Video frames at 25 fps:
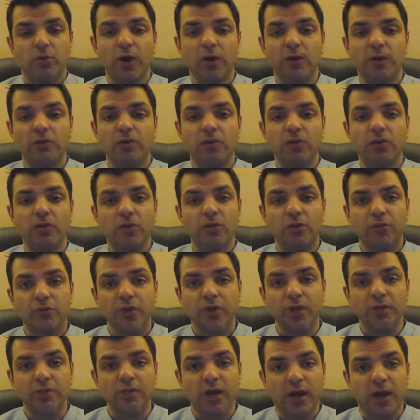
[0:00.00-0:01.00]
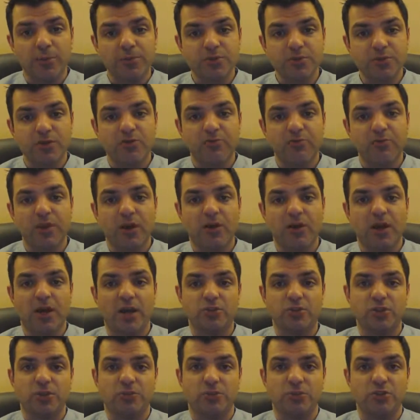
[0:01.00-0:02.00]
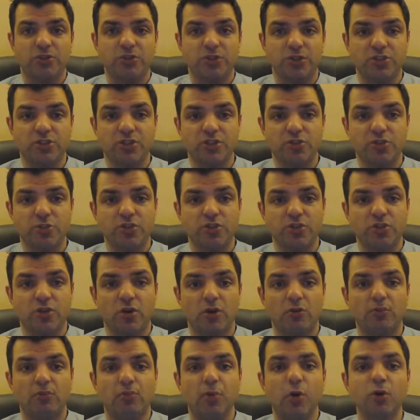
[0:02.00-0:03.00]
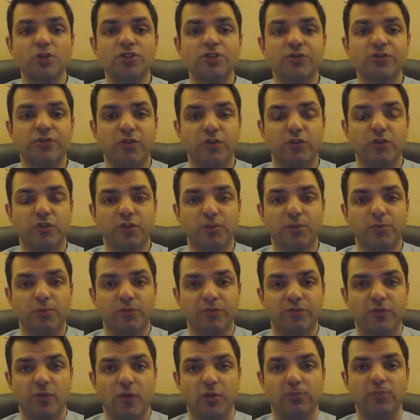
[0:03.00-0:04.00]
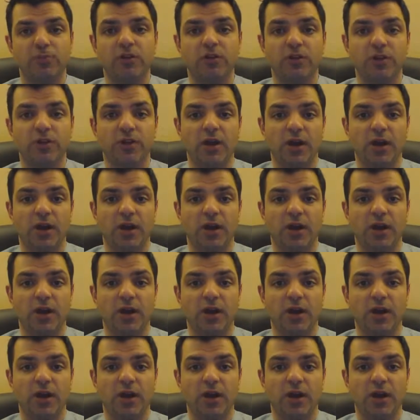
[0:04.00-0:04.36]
Well, there are three types of bariatric procedures which are most frequently performed in the